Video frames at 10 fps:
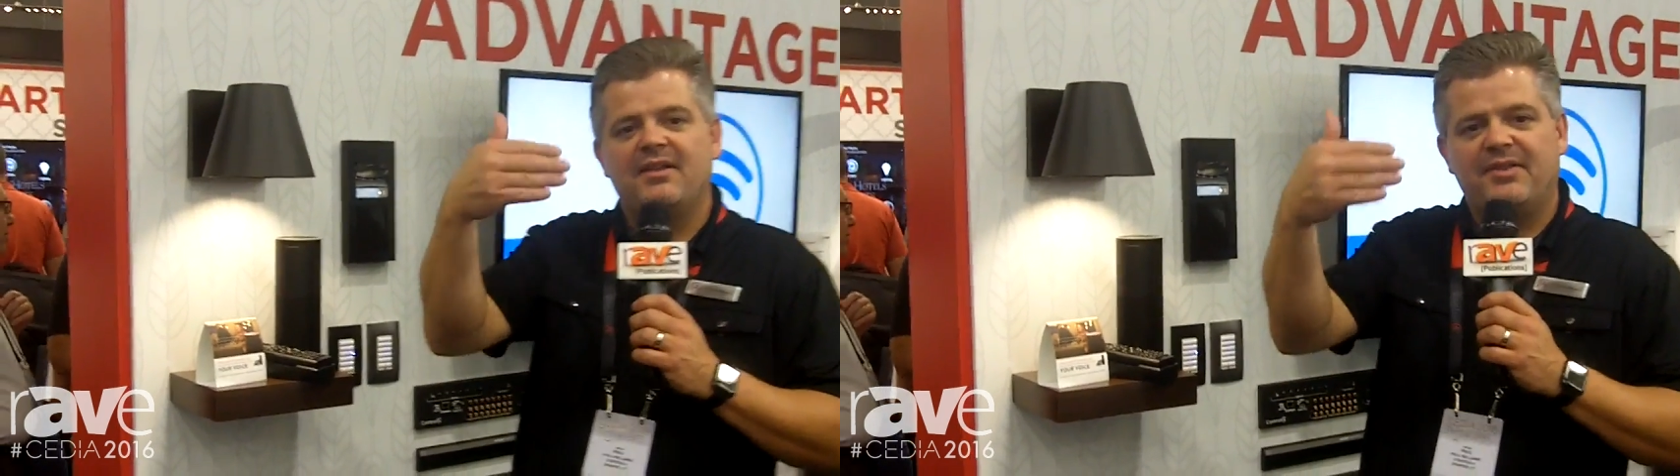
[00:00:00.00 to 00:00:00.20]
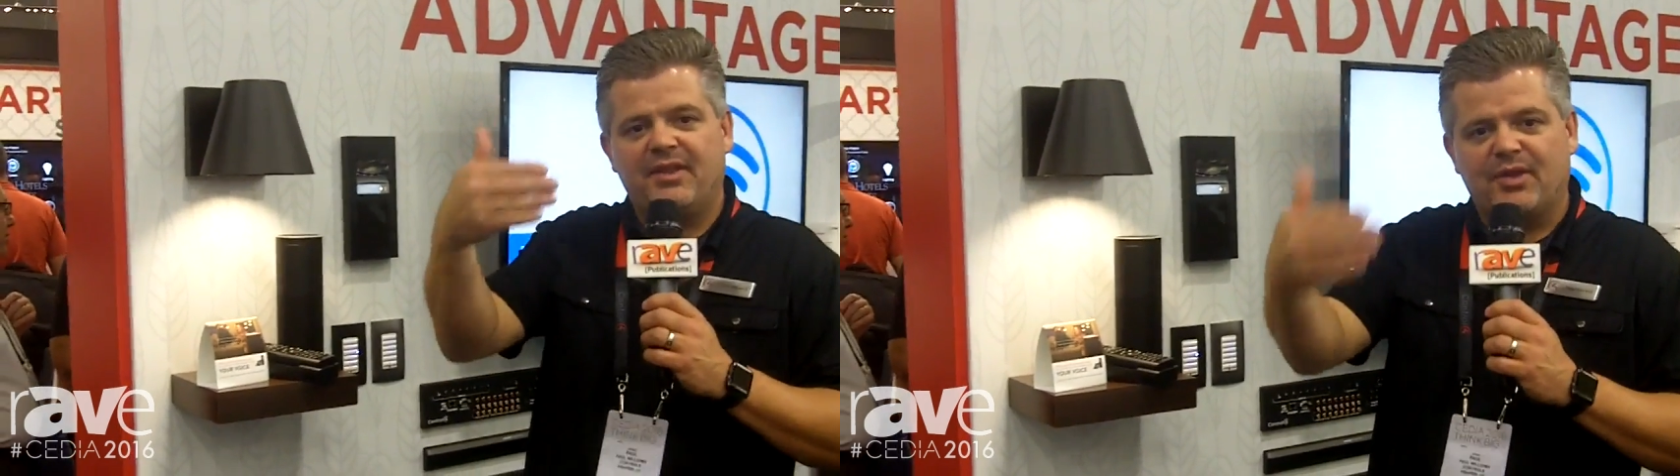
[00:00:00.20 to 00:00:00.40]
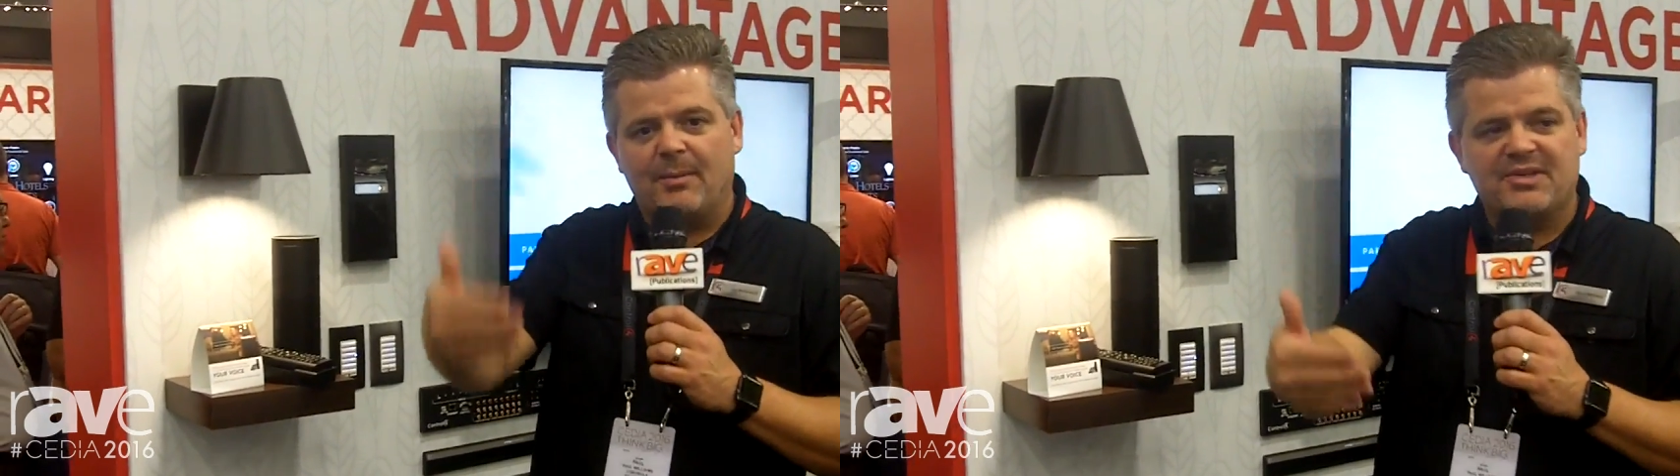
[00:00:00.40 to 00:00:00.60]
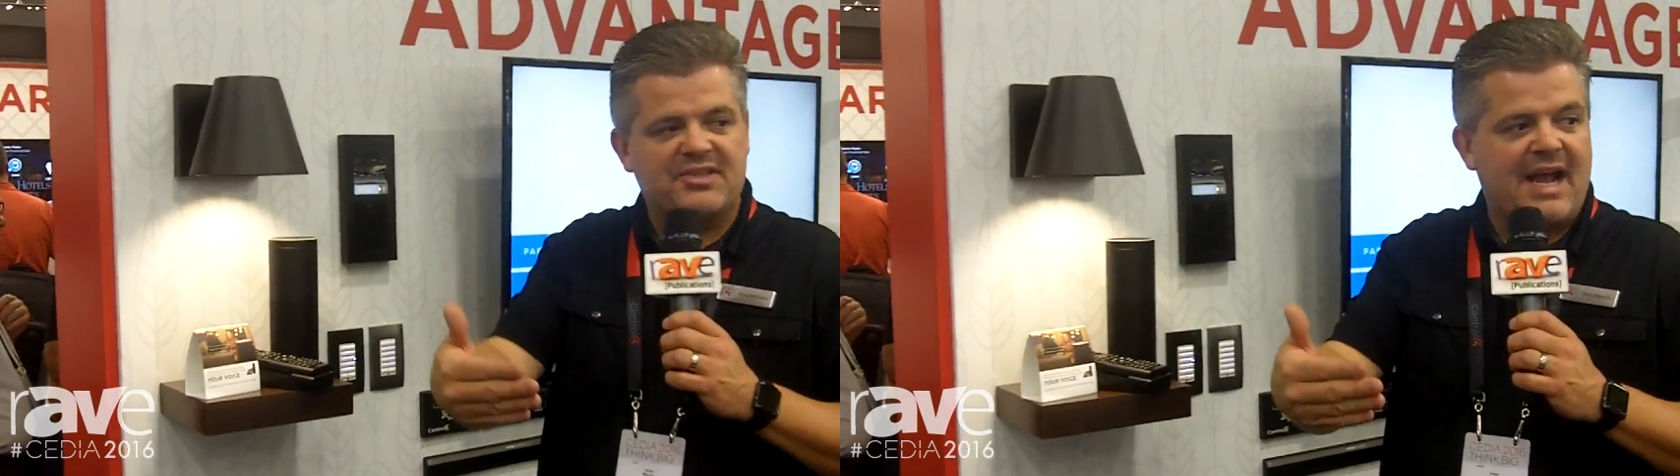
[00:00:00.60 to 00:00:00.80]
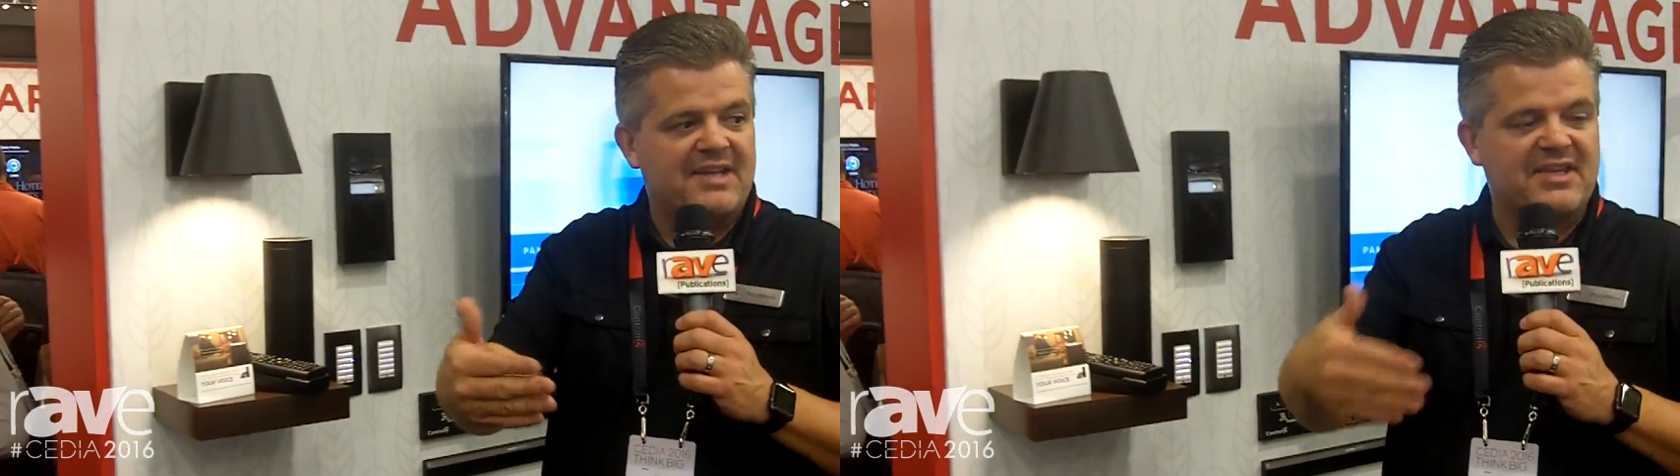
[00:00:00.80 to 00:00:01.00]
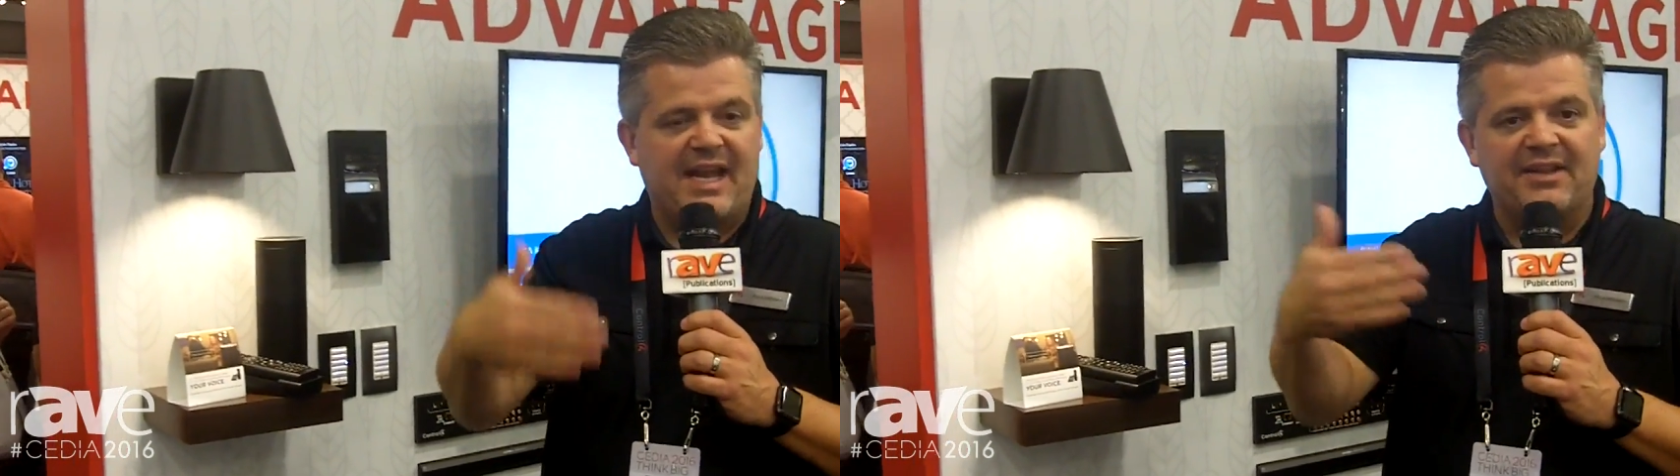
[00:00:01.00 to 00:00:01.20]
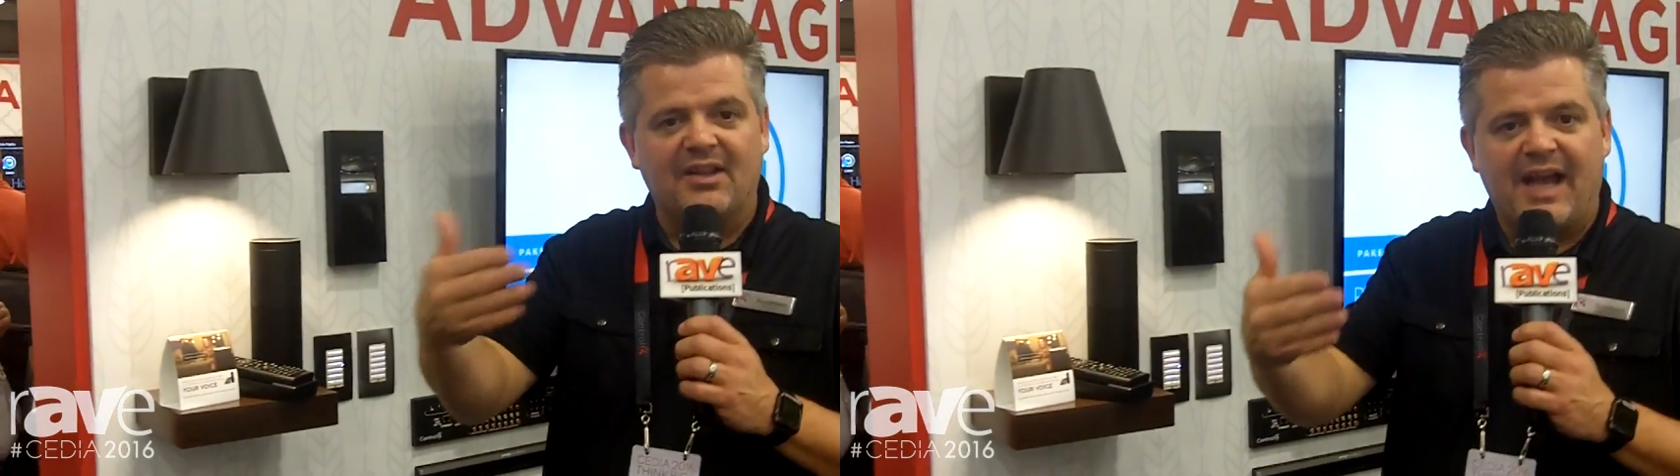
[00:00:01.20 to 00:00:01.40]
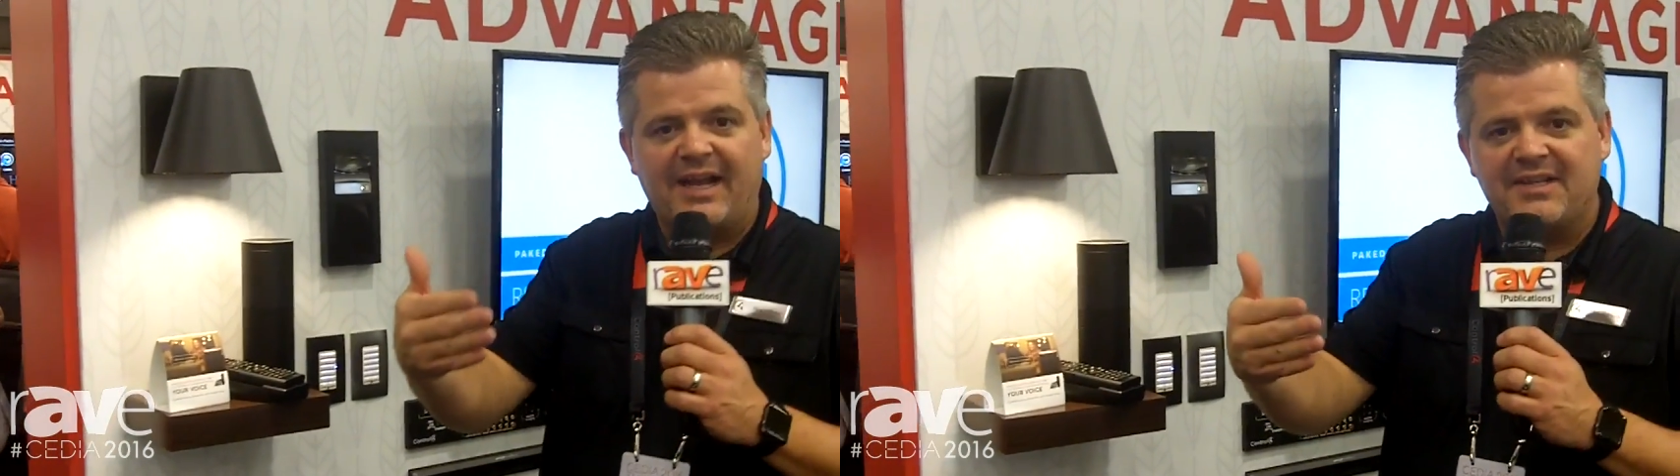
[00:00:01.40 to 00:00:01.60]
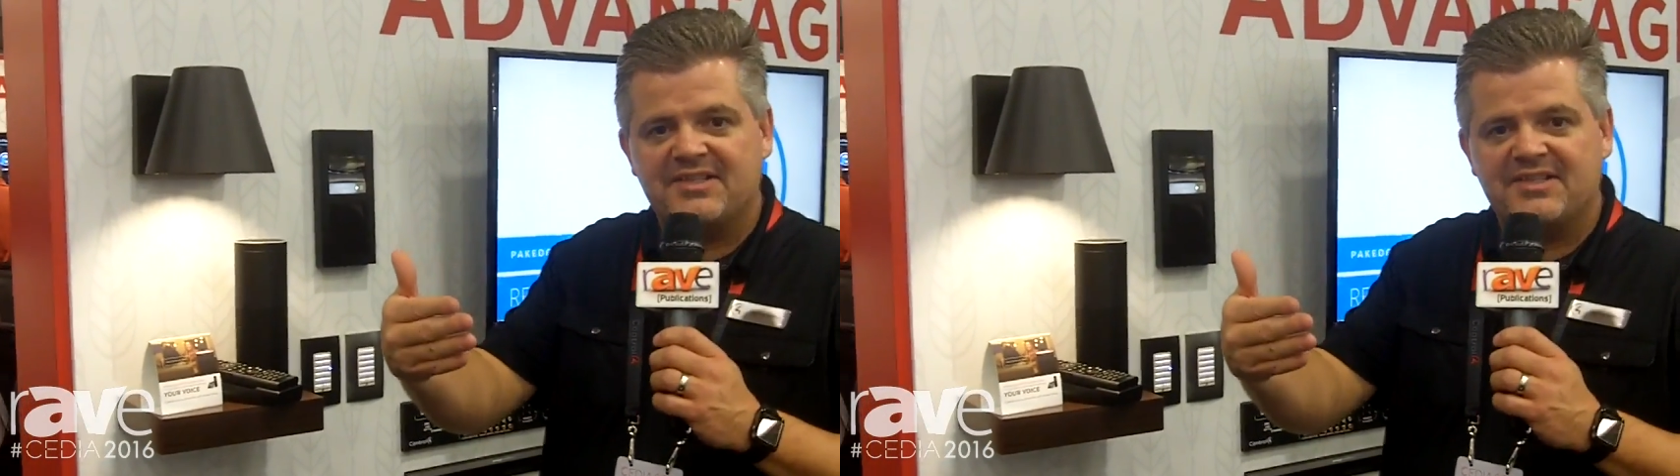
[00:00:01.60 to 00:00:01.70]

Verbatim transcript: the thermostats, and the lighting